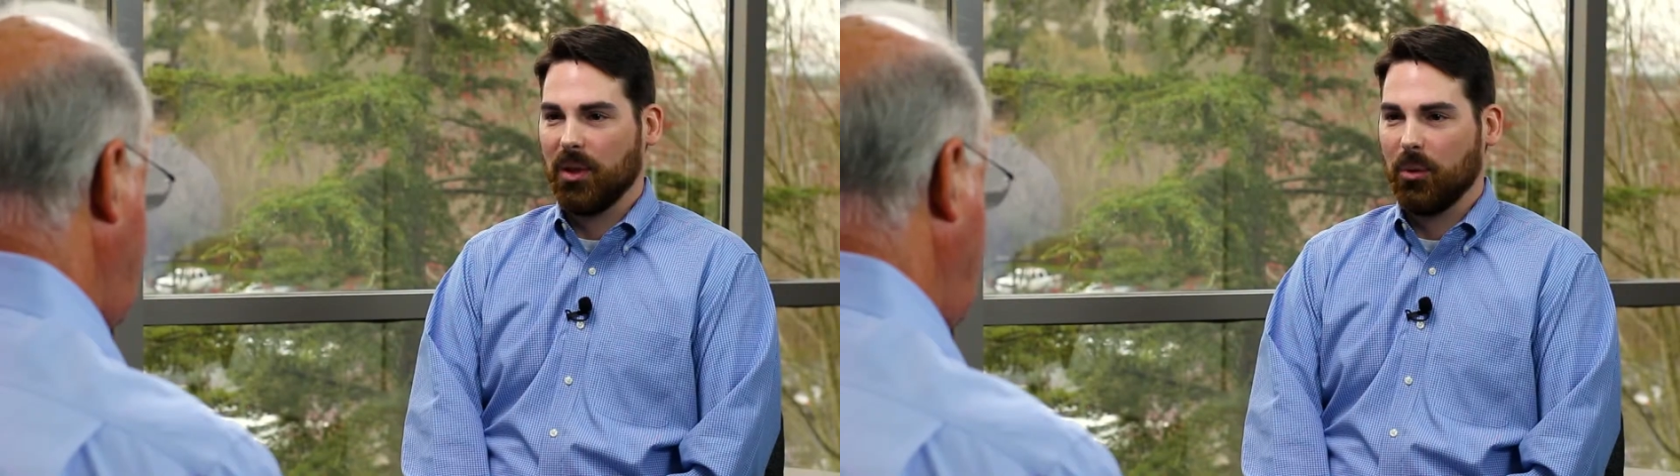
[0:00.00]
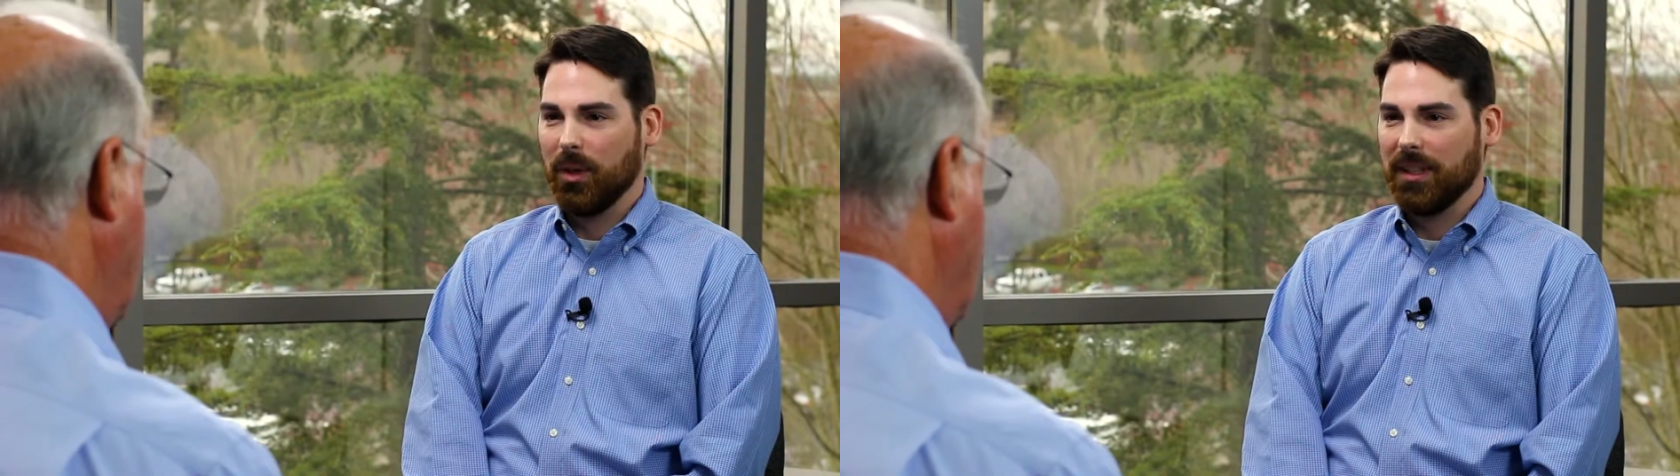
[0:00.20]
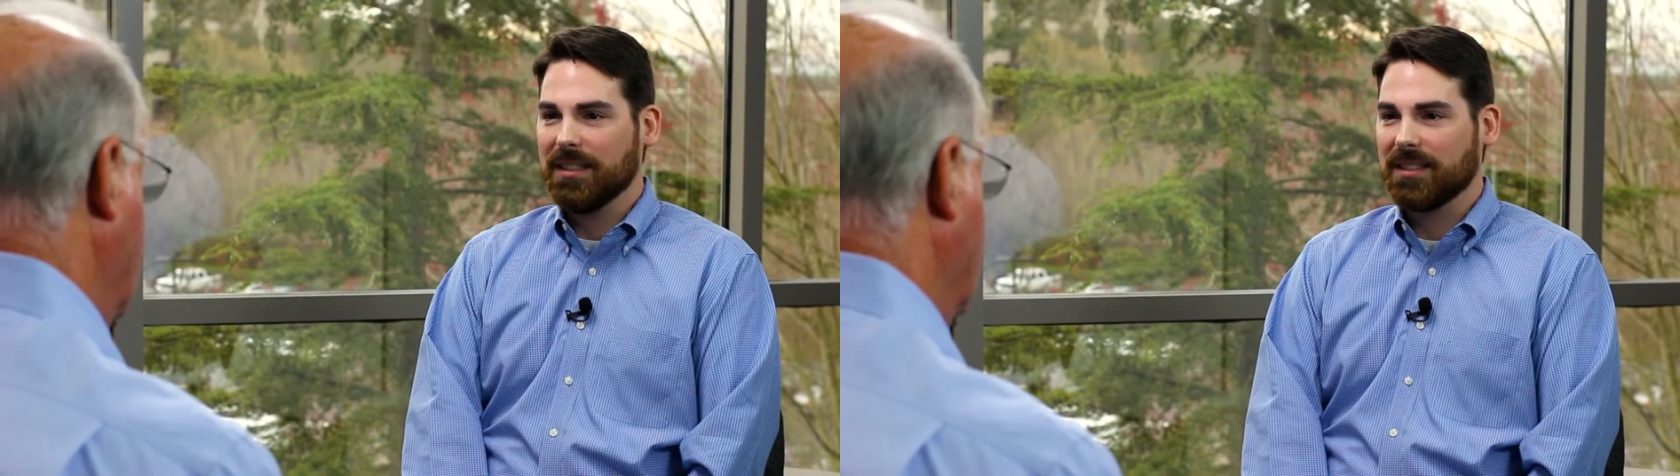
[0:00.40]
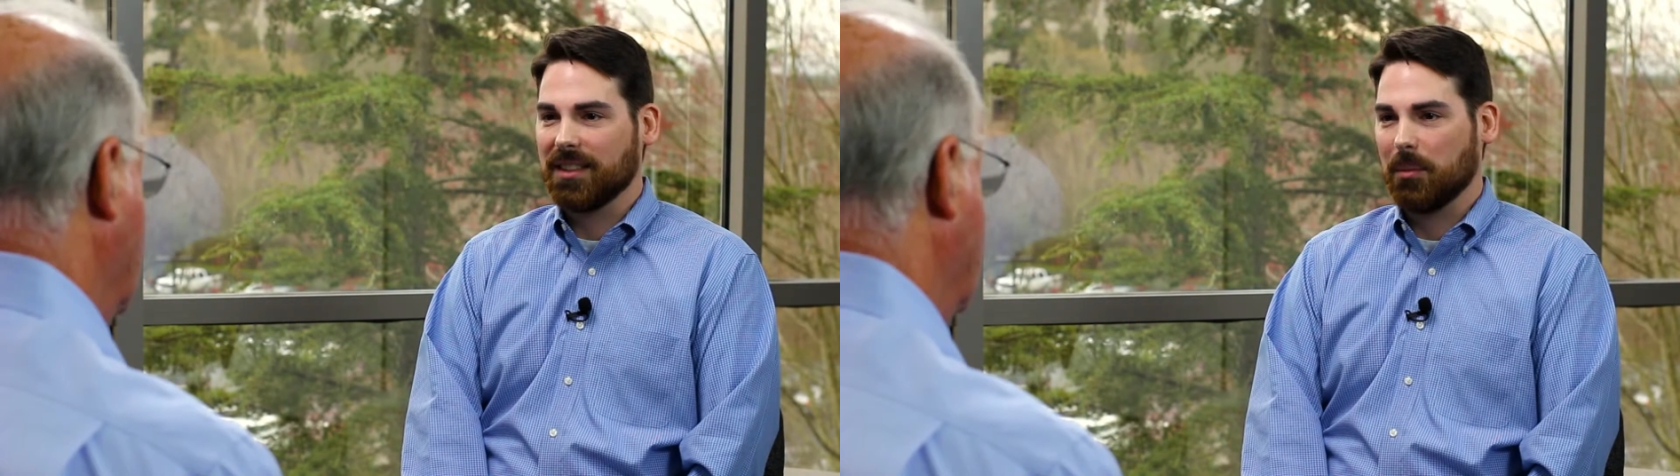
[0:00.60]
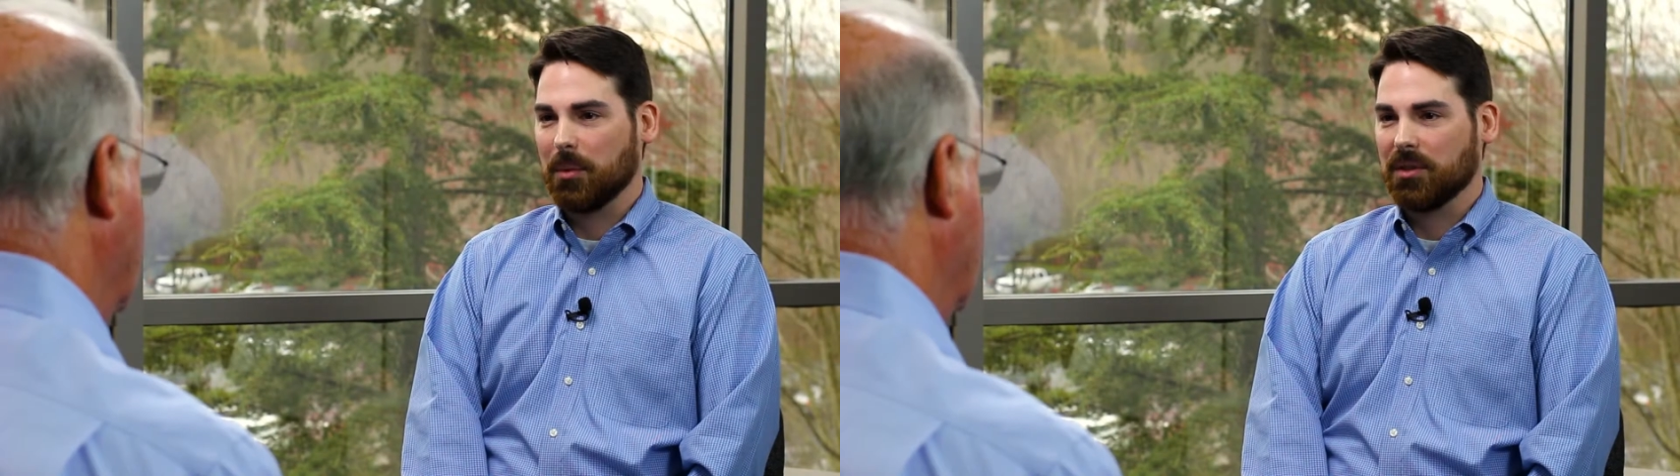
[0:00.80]
What is
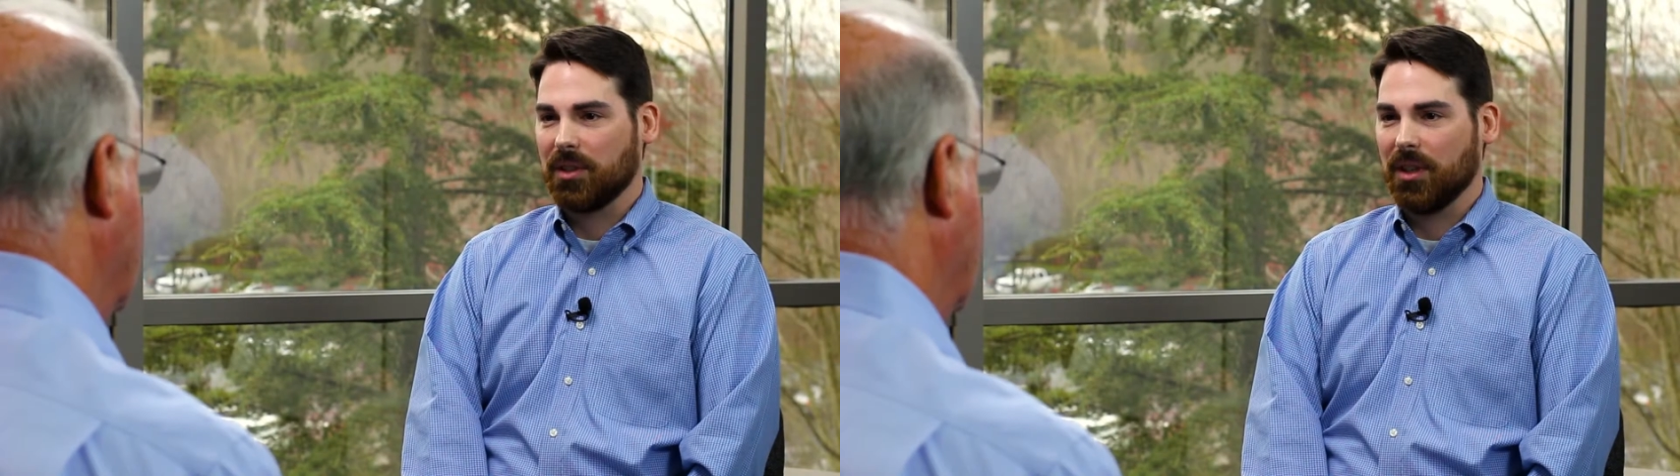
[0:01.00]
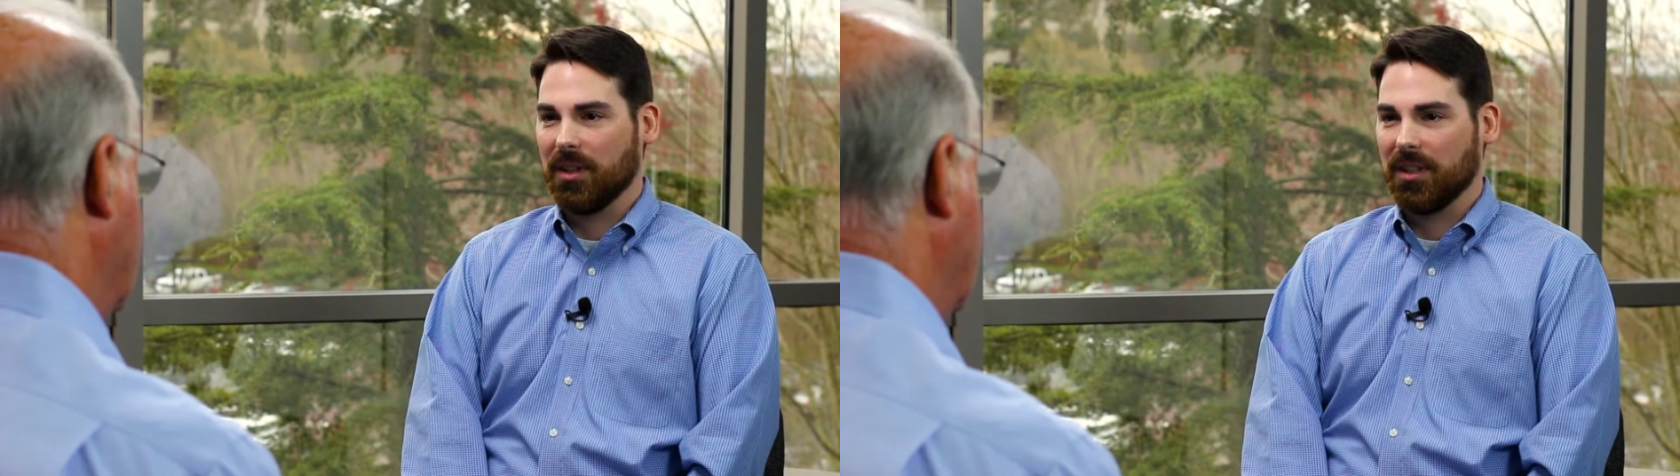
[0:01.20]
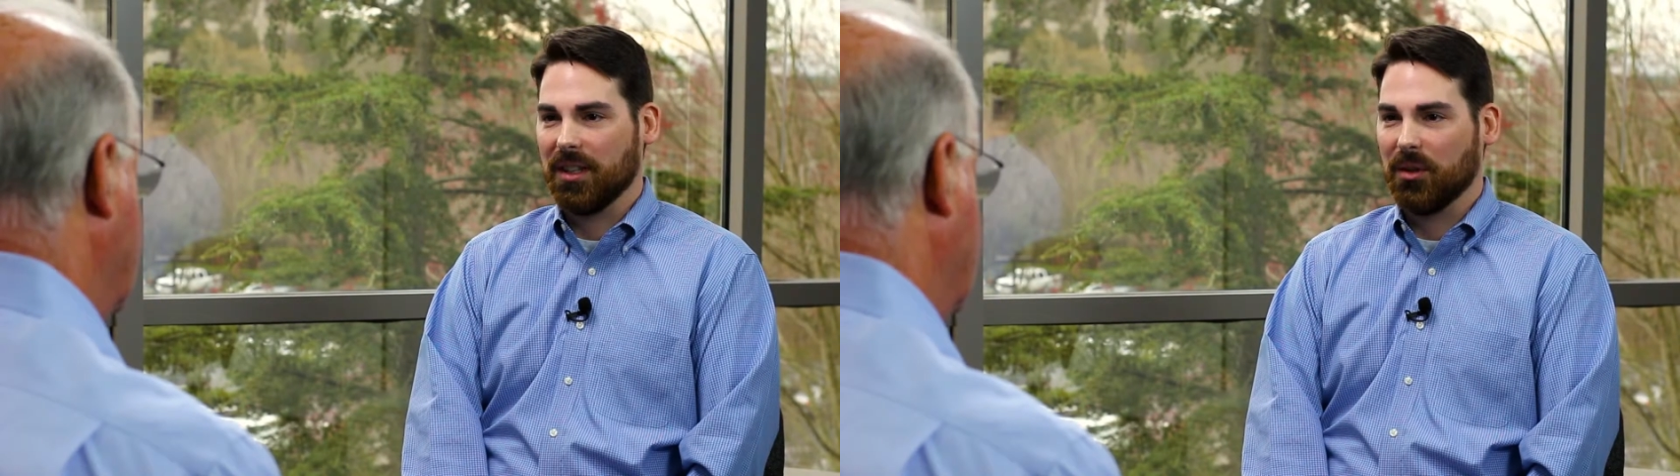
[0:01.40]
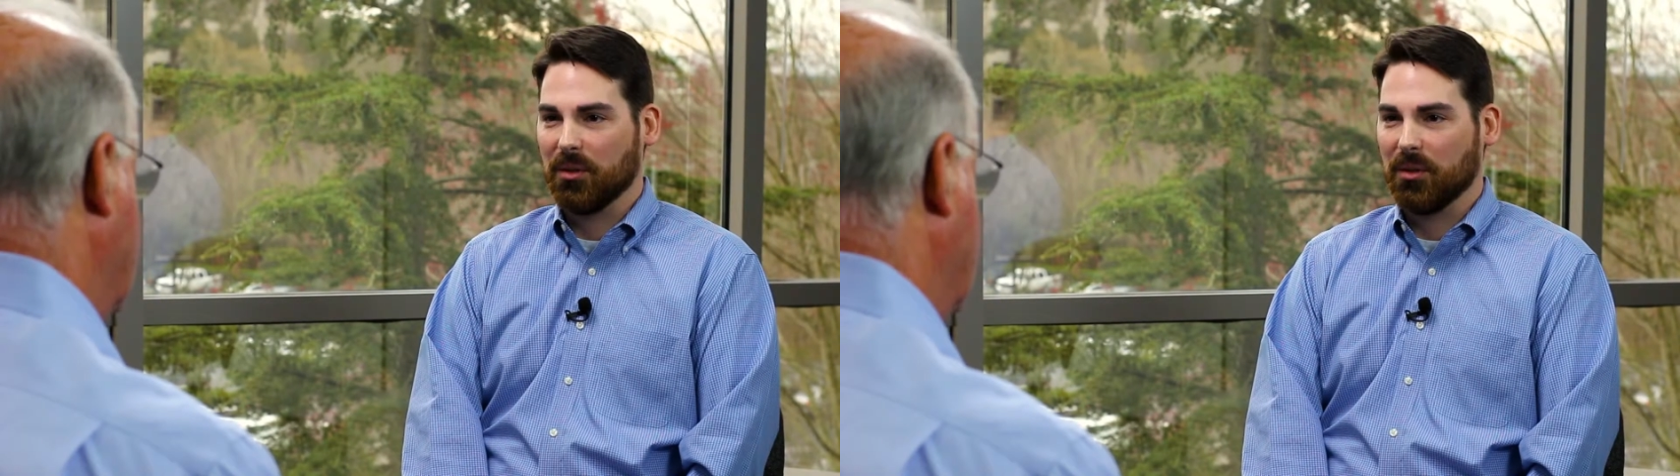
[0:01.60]
cybersecurity